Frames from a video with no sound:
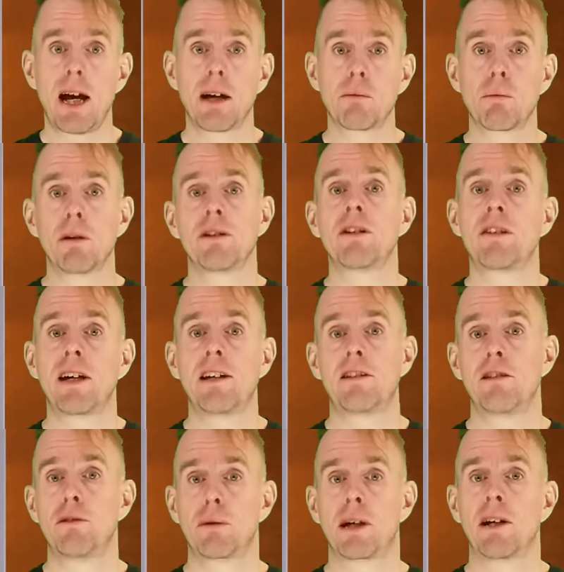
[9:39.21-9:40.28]
and one that
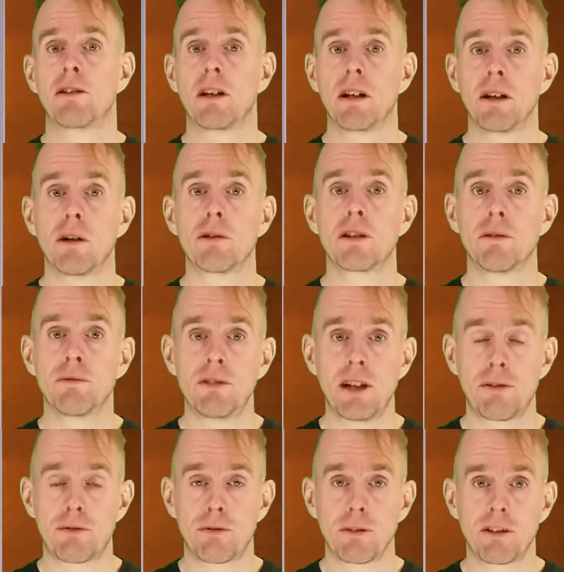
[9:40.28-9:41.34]
takes into account a lot of
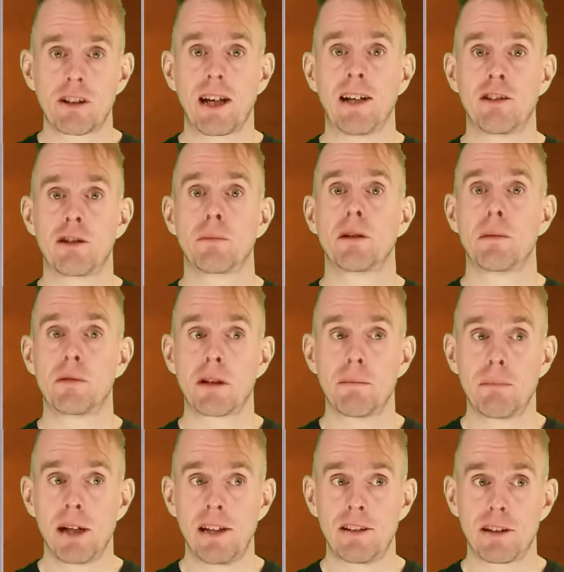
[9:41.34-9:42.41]
different and sometimes
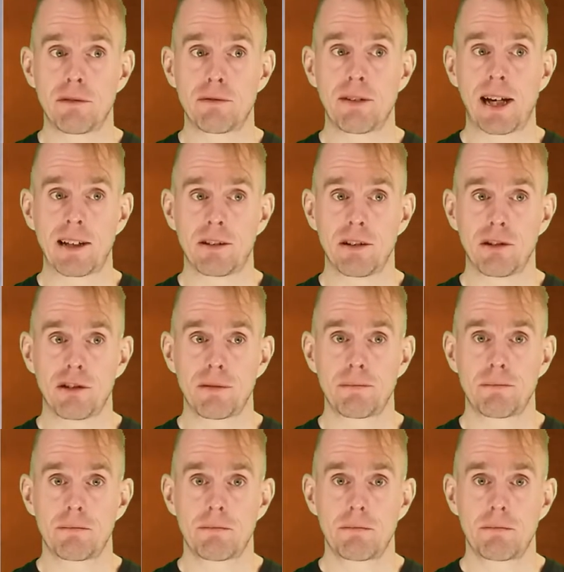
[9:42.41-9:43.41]
competing factors.